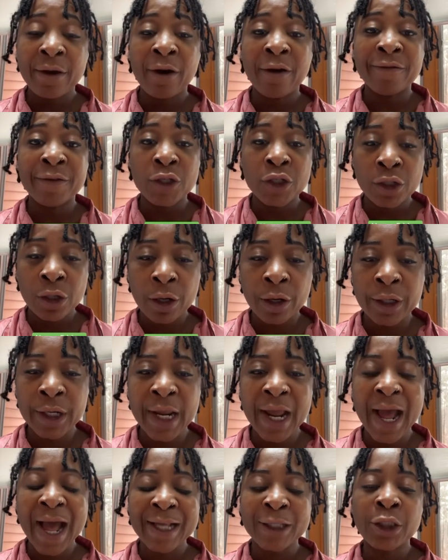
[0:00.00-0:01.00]
of journey
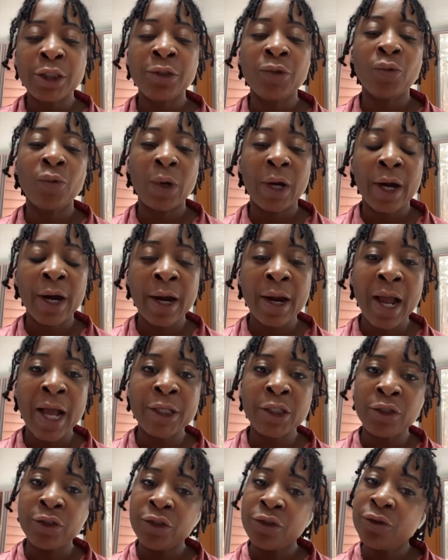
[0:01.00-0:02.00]
as you are
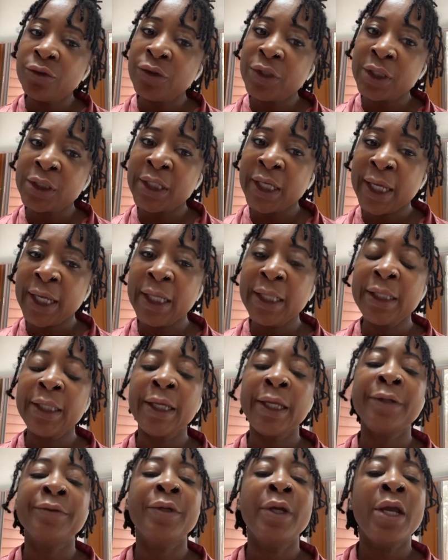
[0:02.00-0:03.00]
as you do this
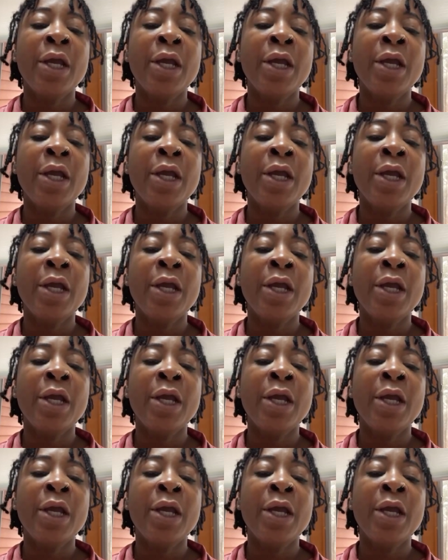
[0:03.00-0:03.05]
healing.